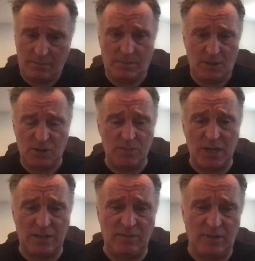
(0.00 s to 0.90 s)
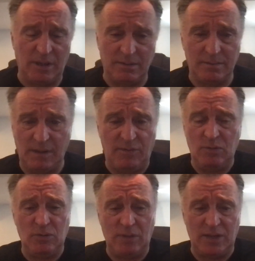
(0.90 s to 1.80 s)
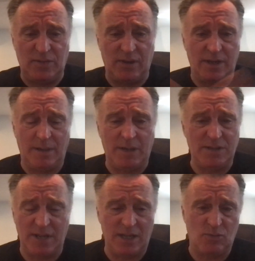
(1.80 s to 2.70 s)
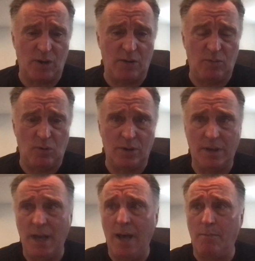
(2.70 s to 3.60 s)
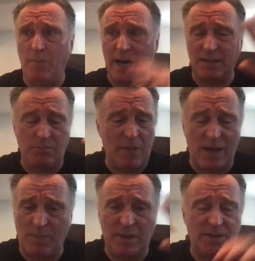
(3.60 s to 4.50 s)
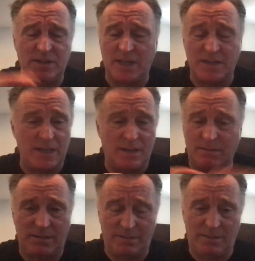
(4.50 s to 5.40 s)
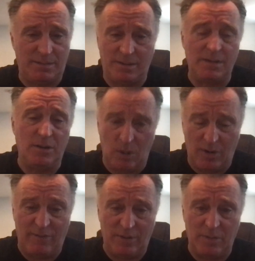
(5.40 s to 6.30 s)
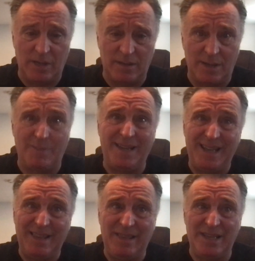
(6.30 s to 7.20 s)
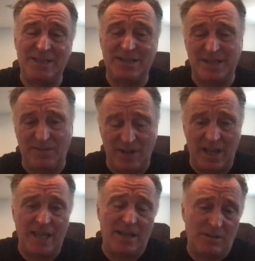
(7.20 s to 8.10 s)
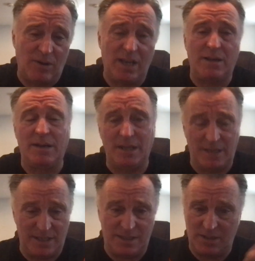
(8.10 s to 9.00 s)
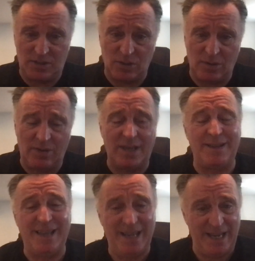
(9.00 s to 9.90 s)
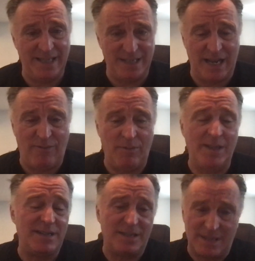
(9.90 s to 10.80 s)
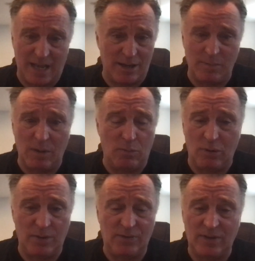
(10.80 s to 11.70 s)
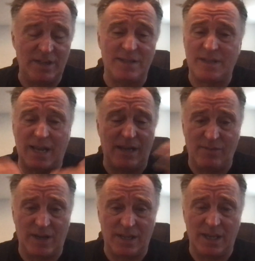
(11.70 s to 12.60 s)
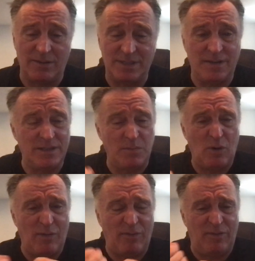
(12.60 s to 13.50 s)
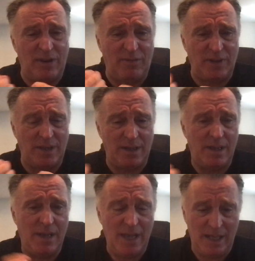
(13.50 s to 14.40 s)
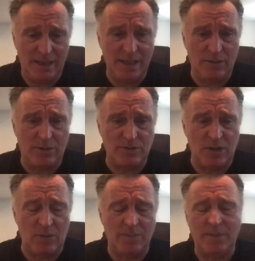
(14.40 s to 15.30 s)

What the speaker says: Subjective thing. If you do, that's fine. I'm not saying it's right or wrong. Bach mouthpieces, I say, you know what I feel about them. This, if you like it, great. It's a certain thing. It's not from, it didn't sound like Mel Broyles. It didn't sound like Vakiano. It's more of a fluffy, lyrical tone.